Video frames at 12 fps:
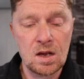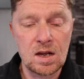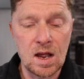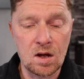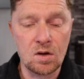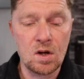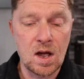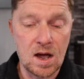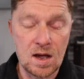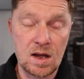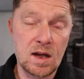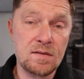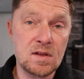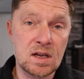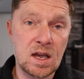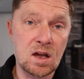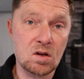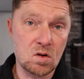Now, I have the
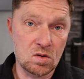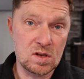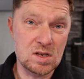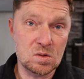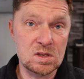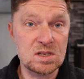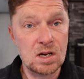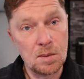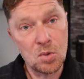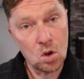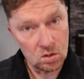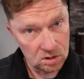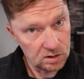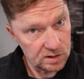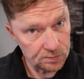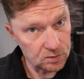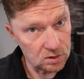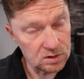count on this one set up on a
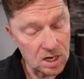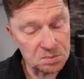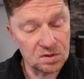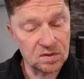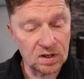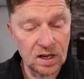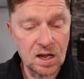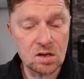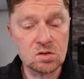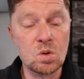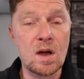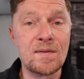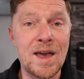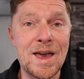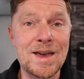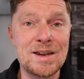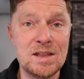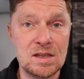different type of account, so I've
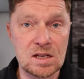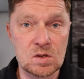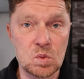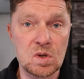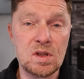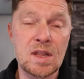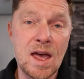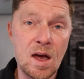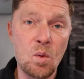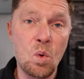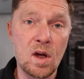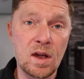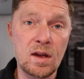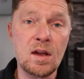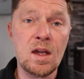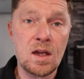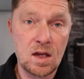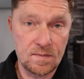added this one. That way,
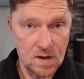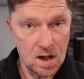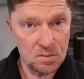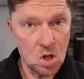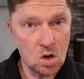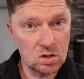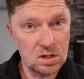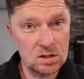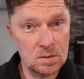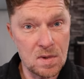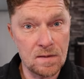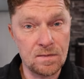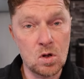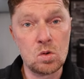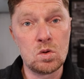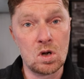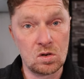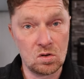if I'm logged into my
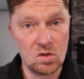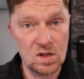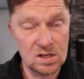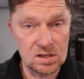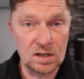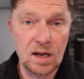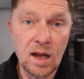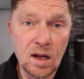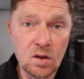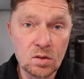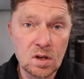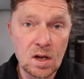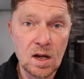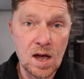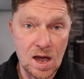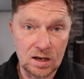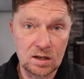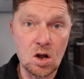phone under this account,
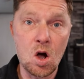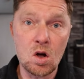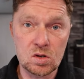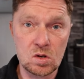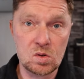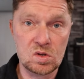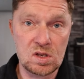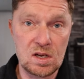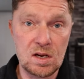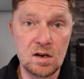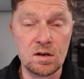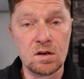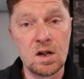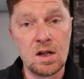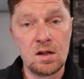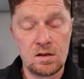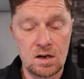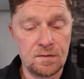I can also see here.
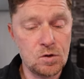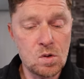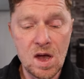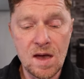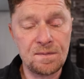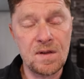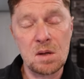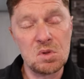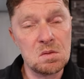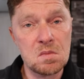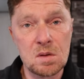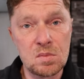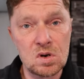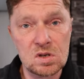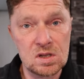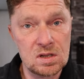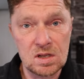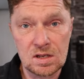Now, if you have family
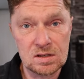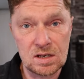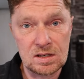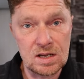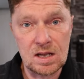members and things like